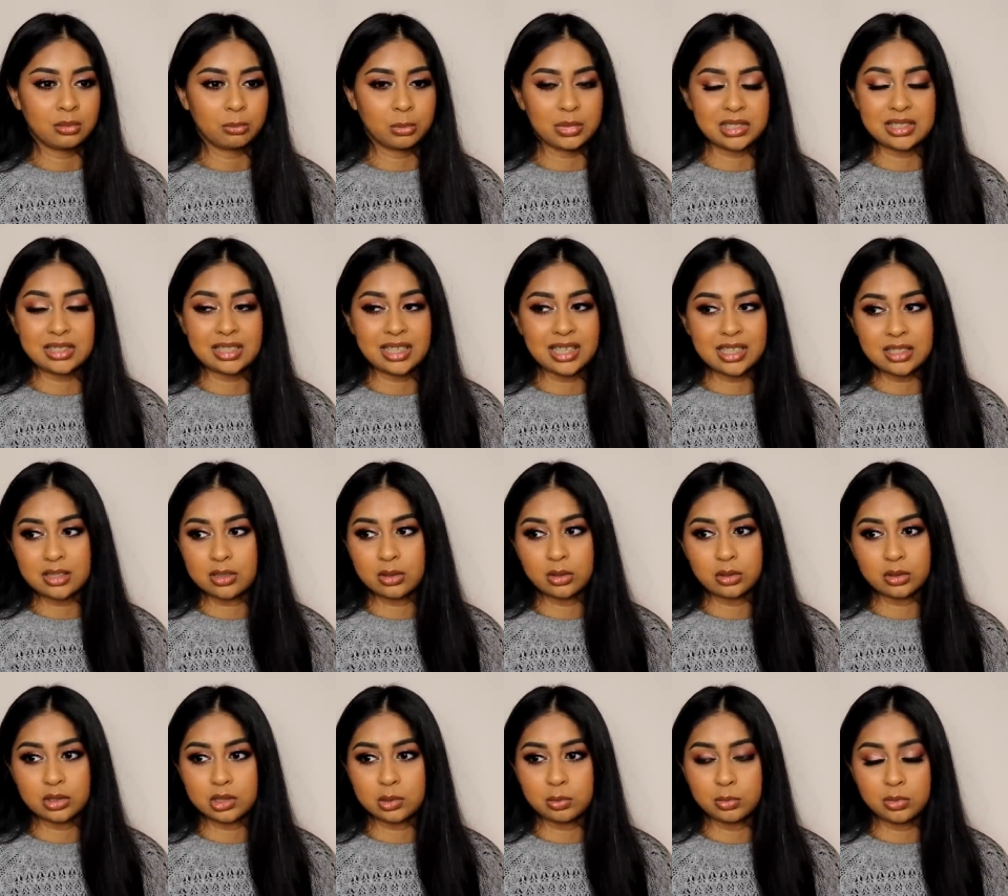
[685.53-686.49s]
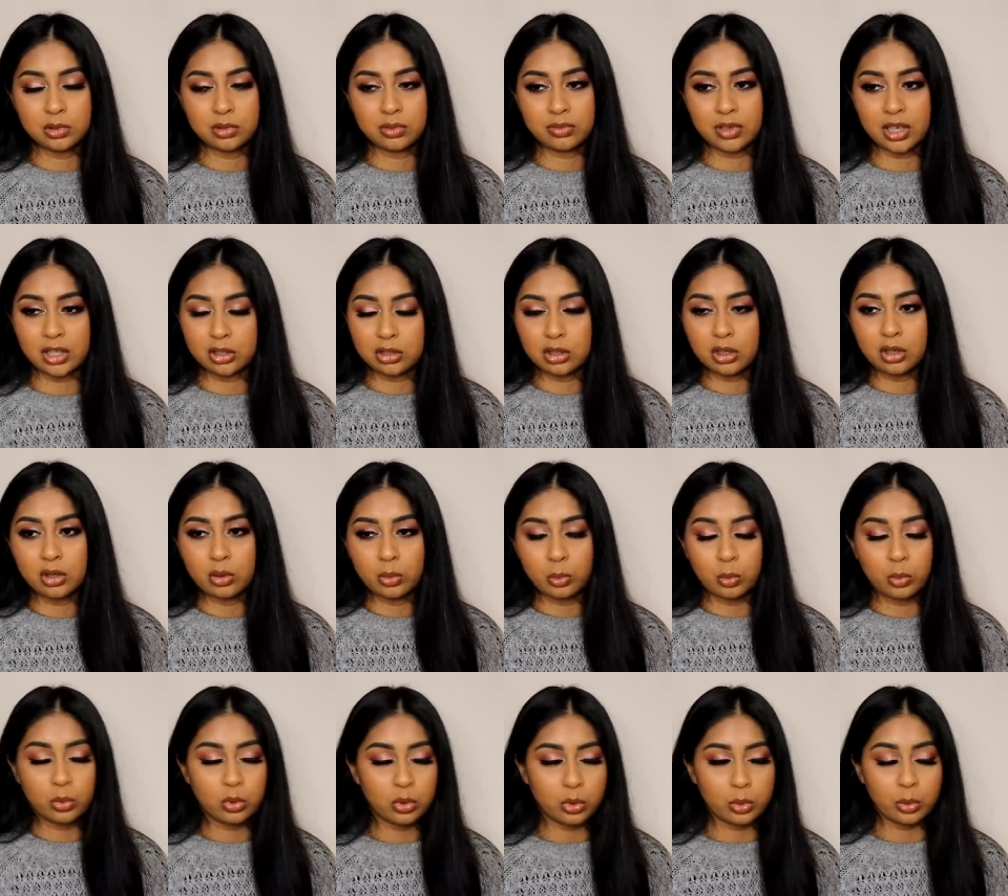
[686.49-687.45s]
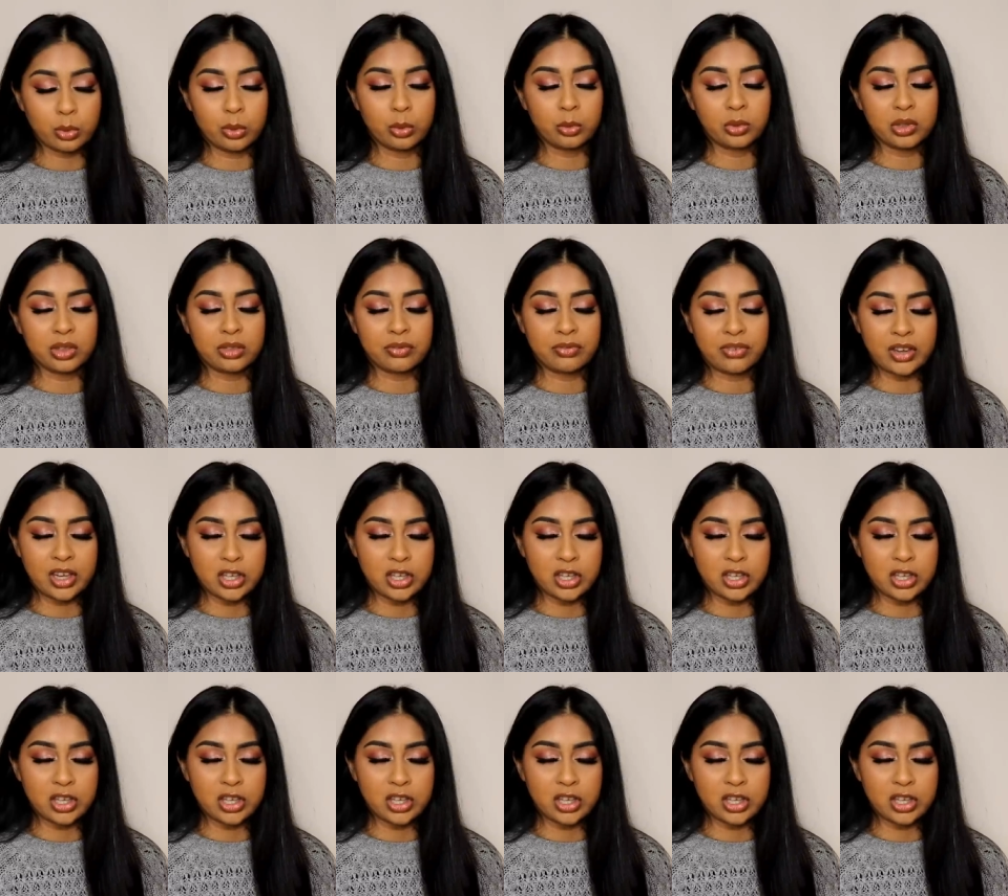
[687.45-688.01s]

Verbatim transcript: my skin's not smooth I don't walk with